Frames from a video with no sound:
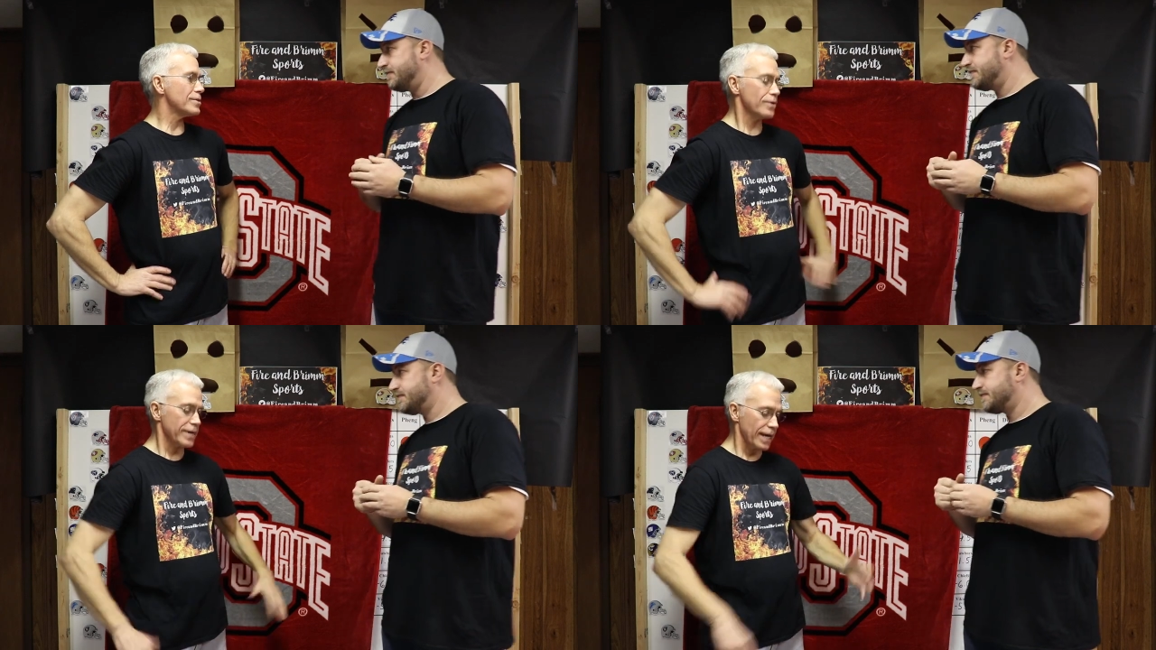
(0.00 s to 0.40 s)

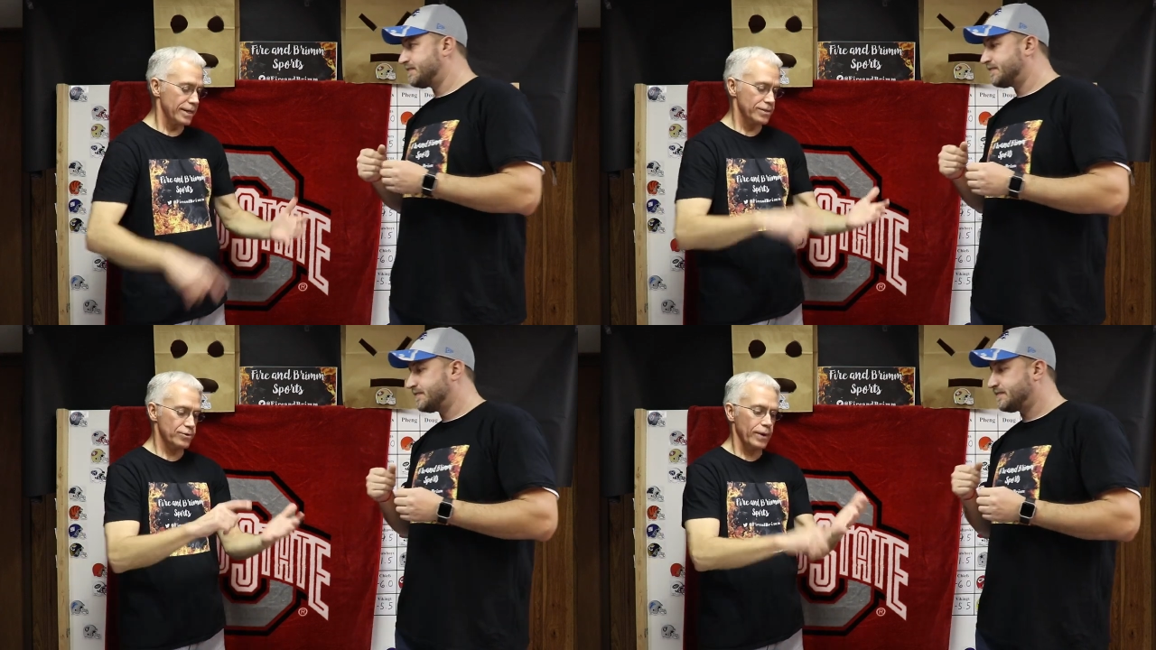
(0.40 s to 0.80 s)
Speaker 1: So
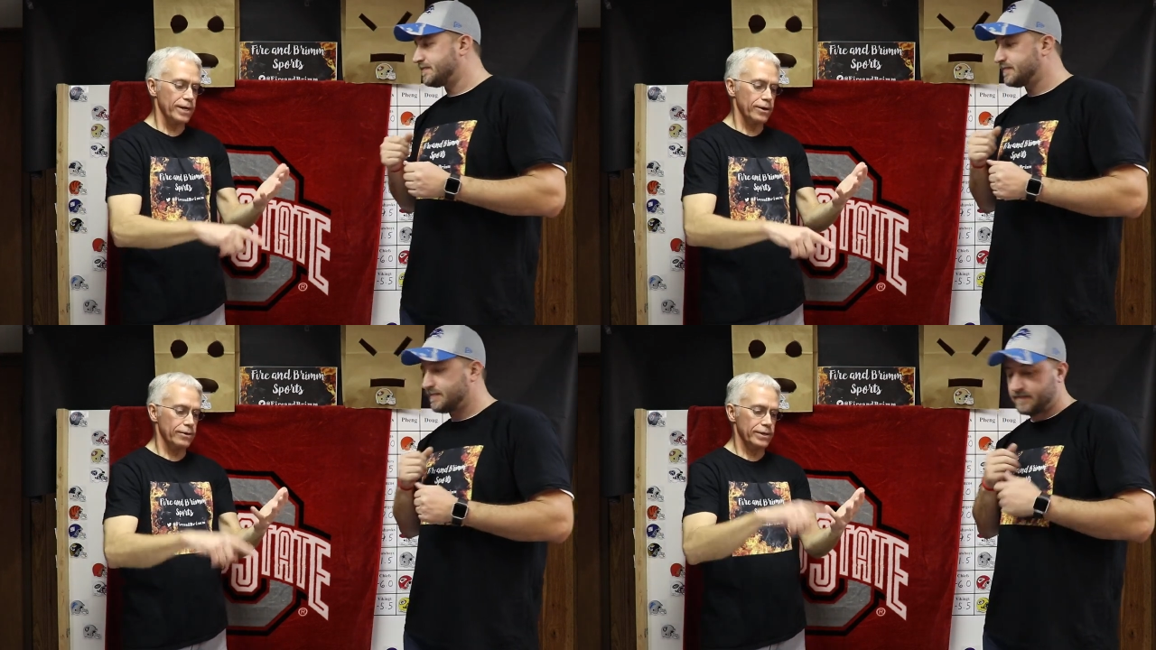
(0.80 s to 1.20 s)
again,
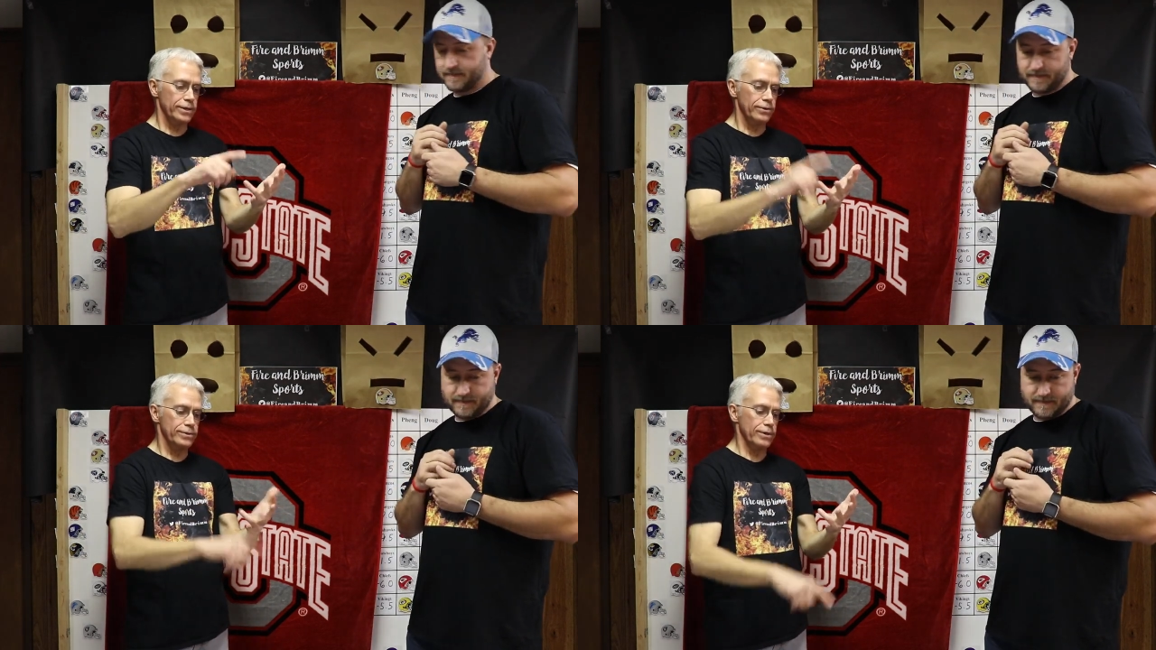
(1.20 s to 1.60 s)
Twitter,
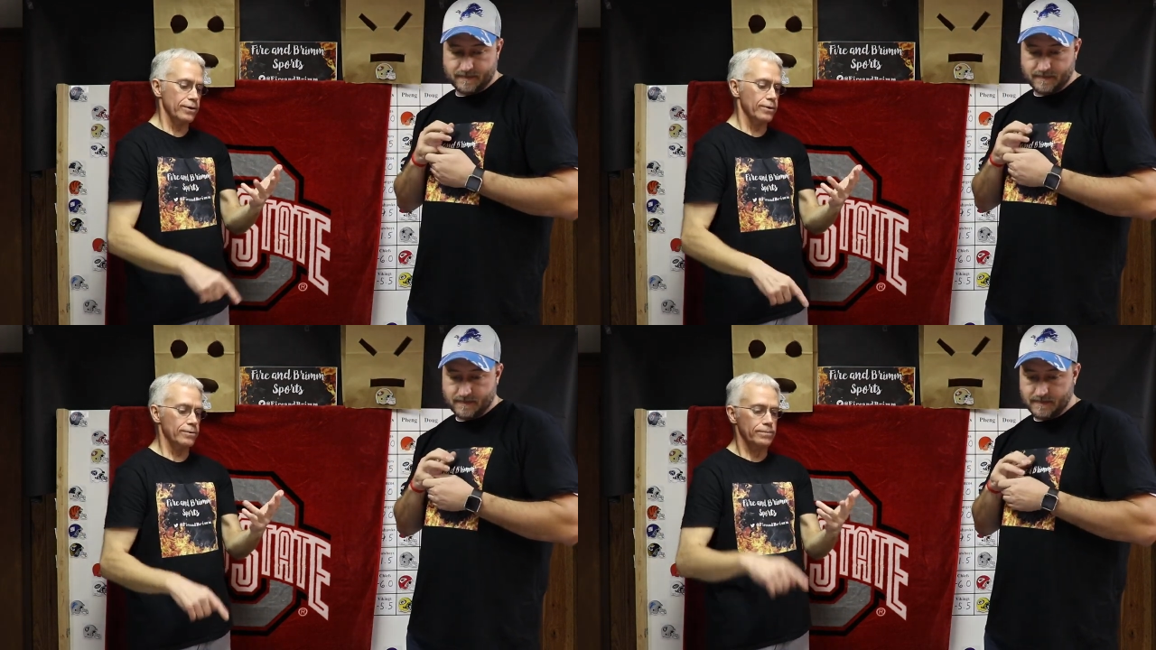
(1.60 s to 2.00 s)

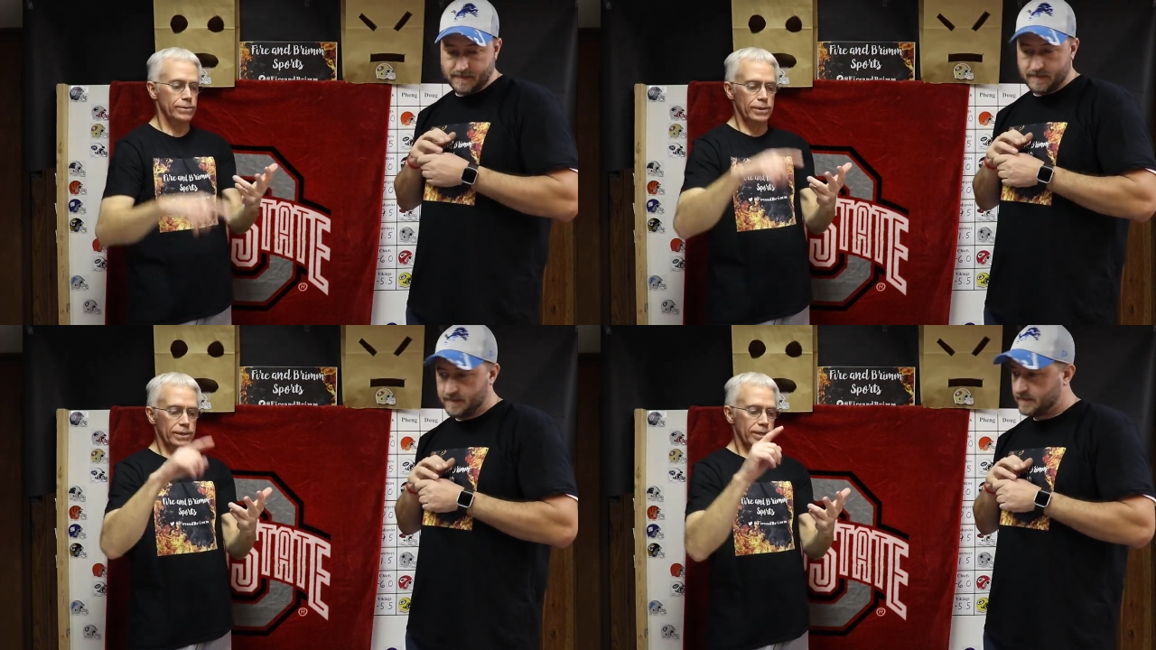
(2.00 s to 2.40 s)
YouTube,
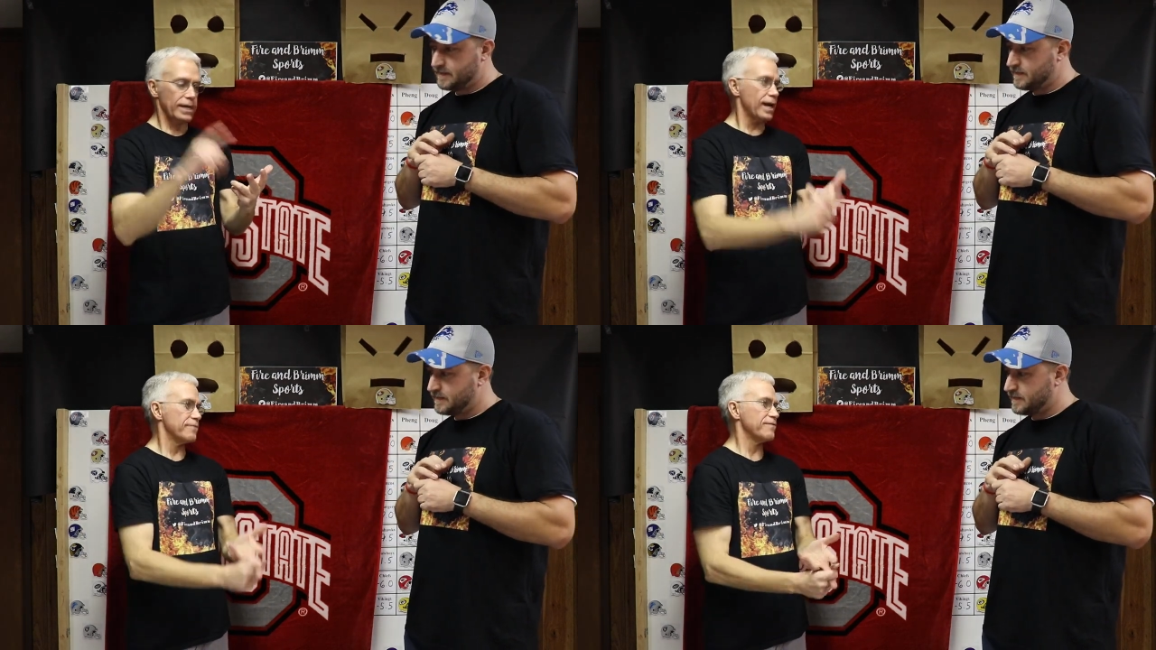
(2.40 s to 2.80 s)

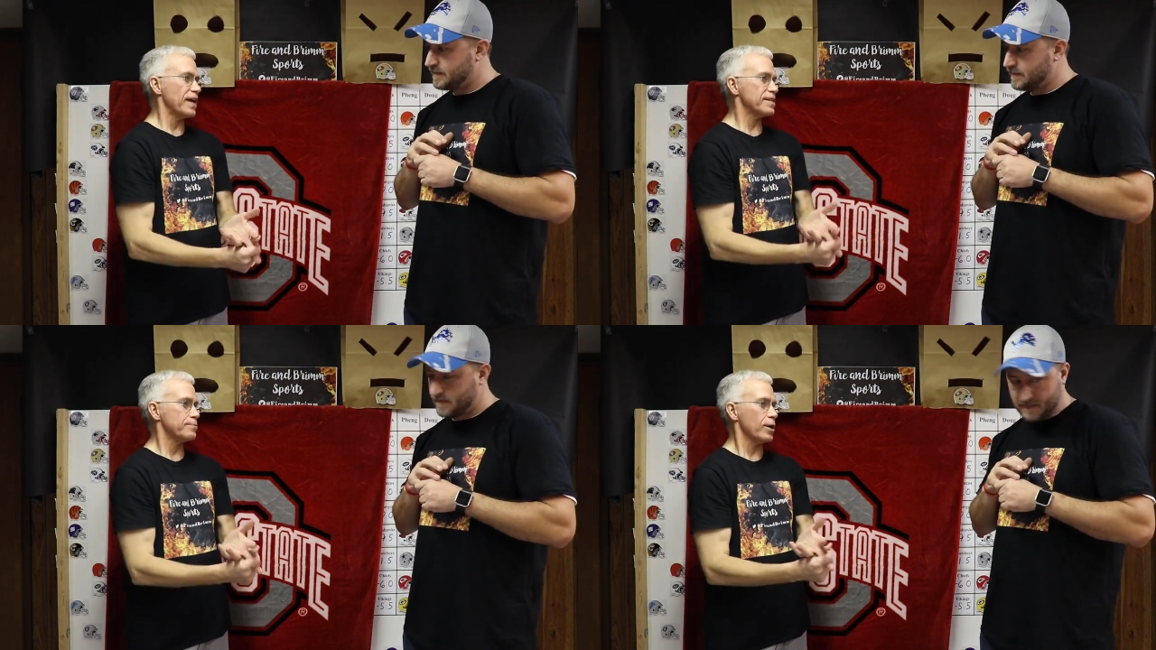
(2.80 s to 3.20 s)
get on
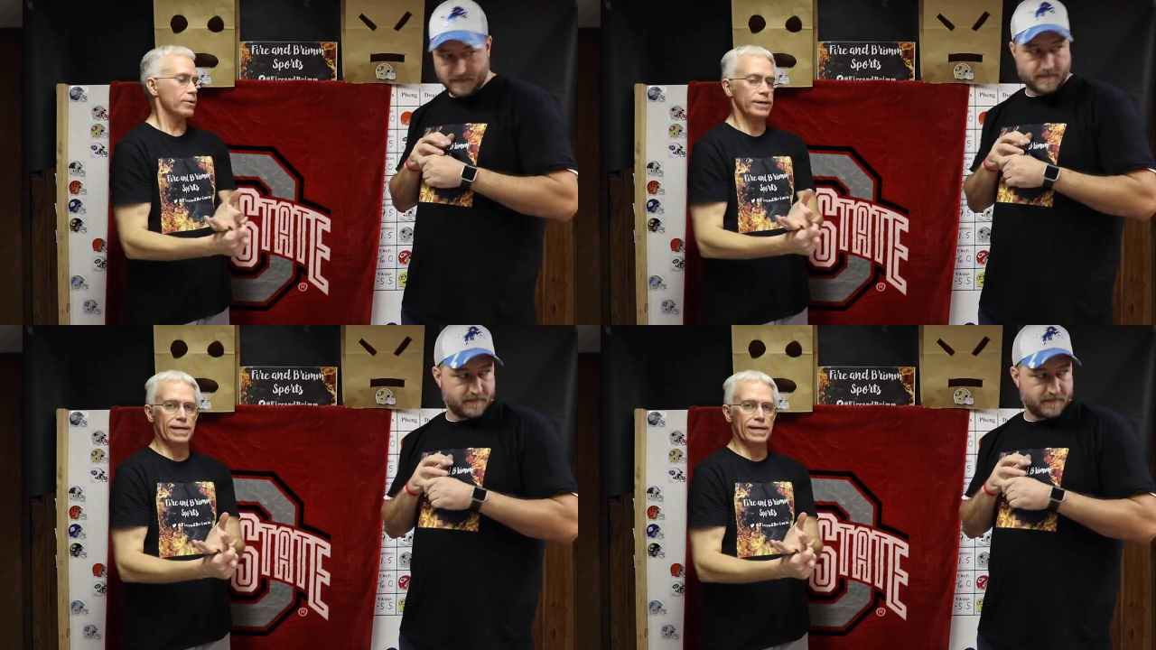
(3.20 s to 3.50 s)
Facebook. We'll